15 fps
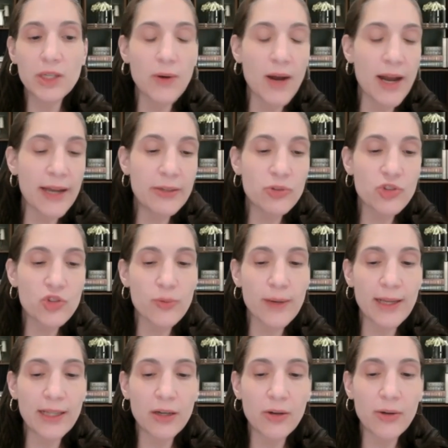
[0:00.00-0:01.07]
I use
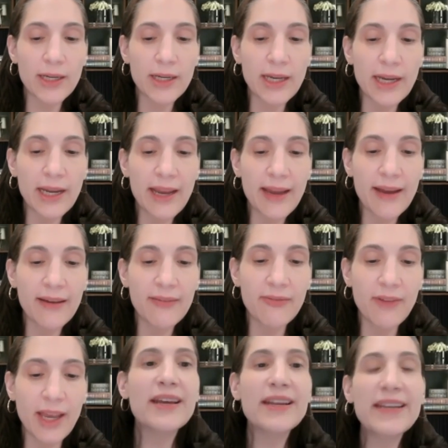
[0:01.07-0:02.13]
Trello and I
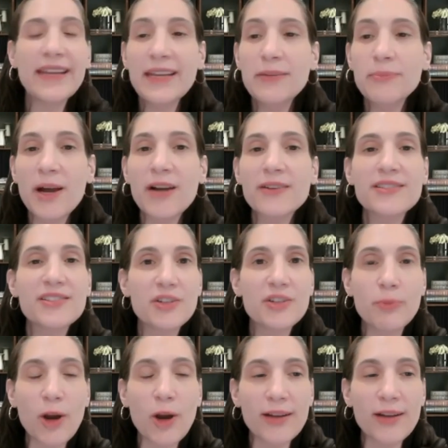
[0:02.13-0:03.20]
have an inbox to
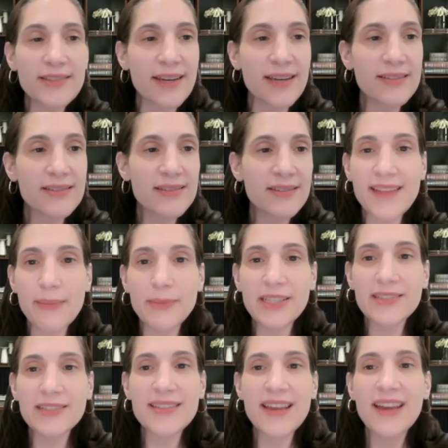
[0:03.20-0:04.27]
process. That
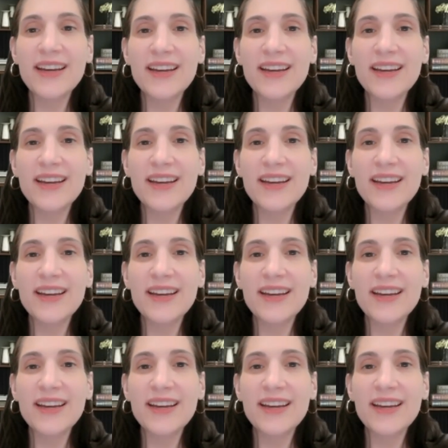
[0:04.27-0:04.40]
means